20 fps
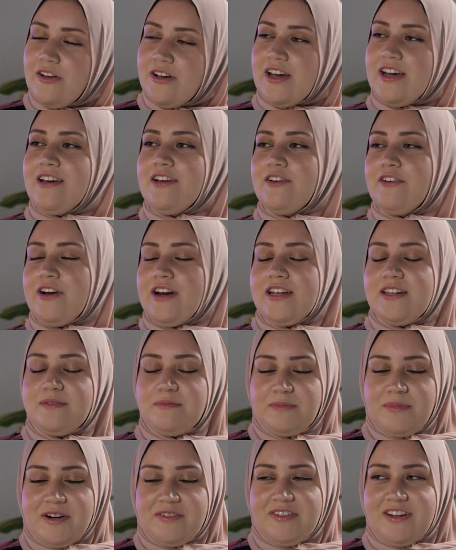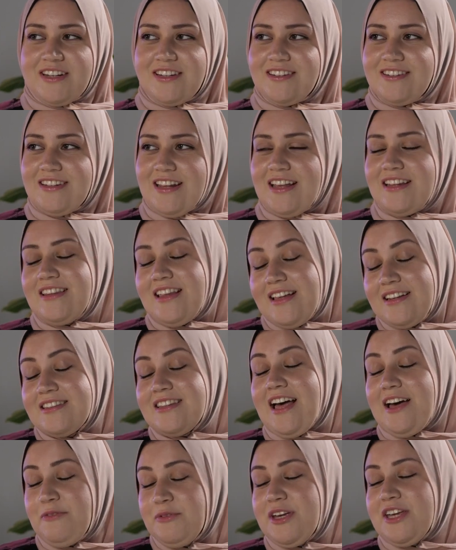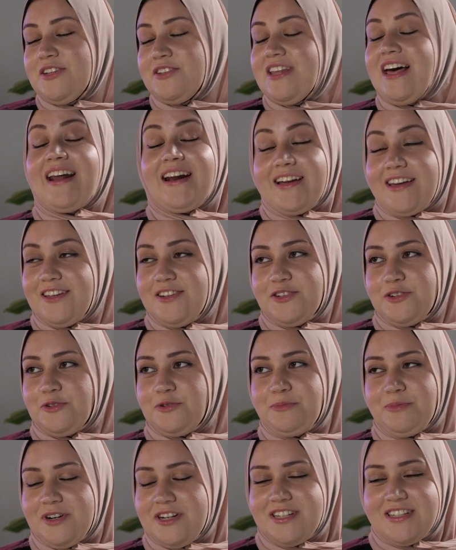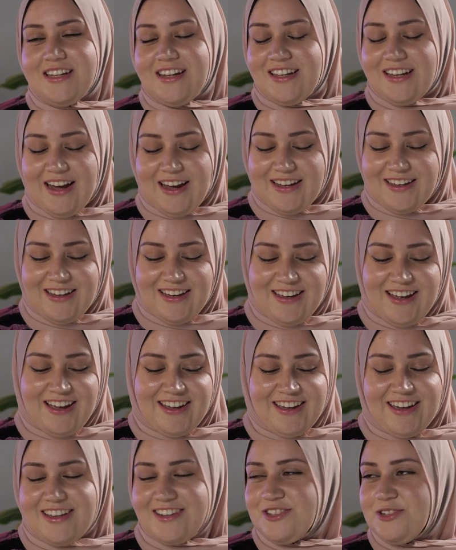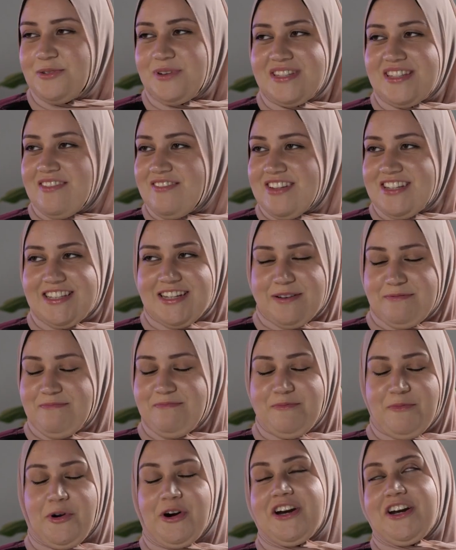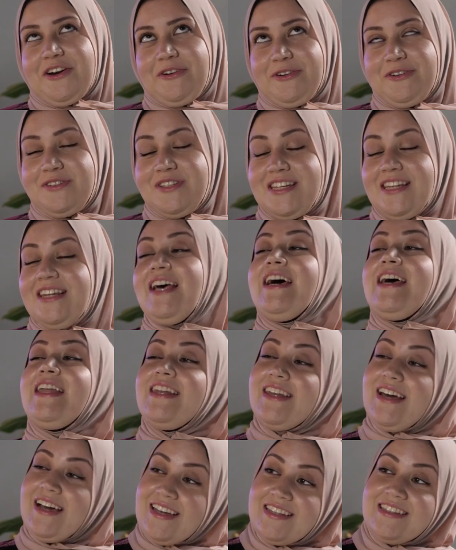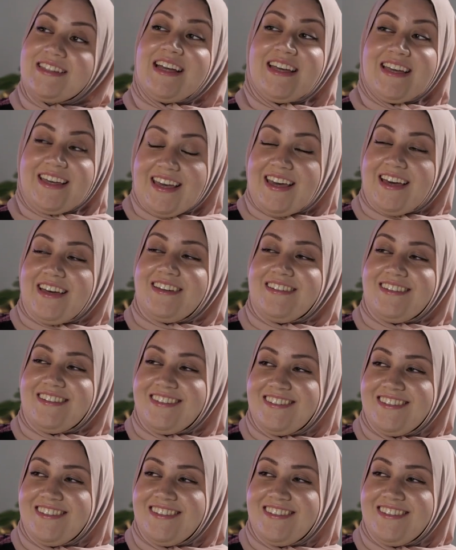Okay, great, perfect. That I can do. Personally, I can't do a 7-step morning routine. Night I can.